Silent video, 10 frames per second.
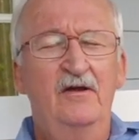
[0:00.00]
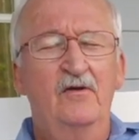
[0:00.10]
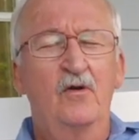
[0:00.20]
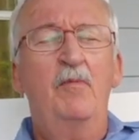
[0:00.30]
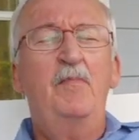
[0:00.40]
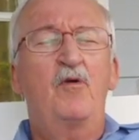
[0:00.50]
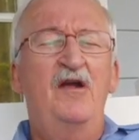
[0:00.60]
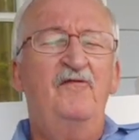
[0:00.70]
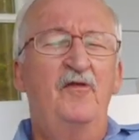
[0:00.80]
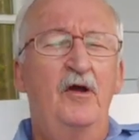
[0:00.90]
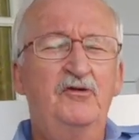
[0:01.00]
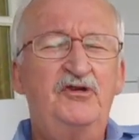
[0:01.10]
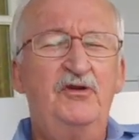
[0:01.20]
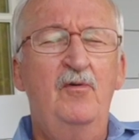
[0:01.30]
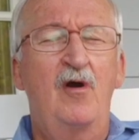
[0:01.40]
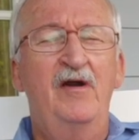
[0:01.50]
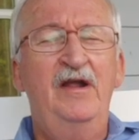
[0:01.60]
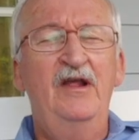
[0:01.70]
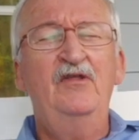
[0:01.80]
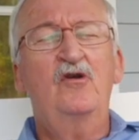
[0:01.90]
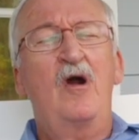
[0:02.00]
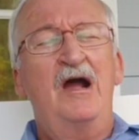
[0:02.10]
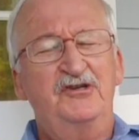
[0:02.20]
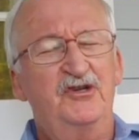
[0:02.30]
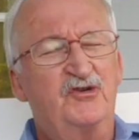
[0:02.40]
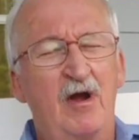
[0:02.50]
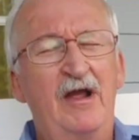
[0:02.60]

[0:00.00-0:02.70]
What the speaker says: Lord, we pray for those who are in the crisis